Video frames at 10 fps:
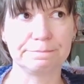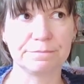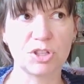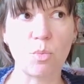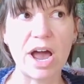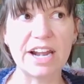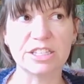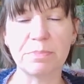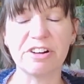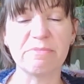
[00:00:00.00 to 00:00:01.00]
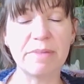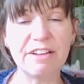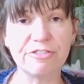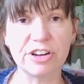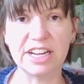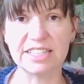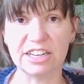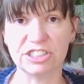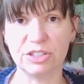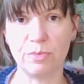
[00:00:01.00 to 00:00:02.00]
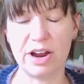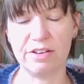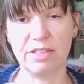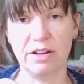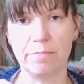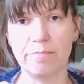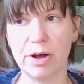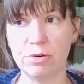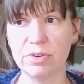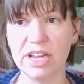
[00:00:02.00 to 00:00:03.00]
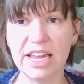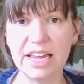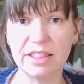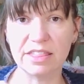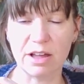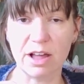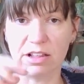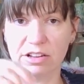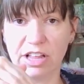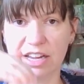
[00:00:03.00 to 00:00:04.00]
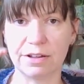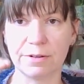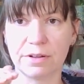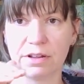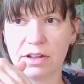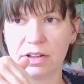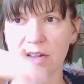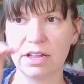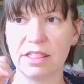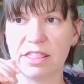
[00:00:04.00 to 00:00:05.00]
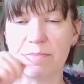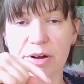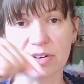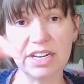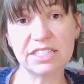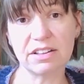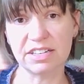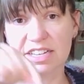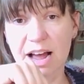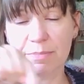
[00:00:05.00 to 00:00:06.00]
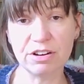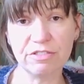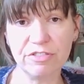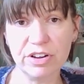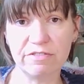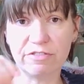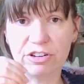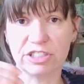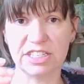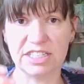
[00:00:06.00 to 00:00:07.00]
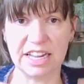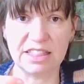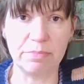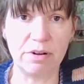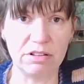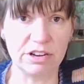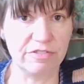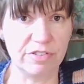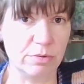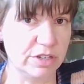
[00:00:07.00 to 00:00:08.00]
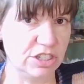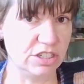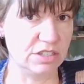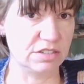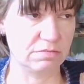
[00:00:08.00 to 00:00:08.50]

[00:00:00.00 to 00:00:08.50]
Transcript: the widest part of my foot is actually where the bone the bone is on the top of your foot versus like the ball of your foot, which is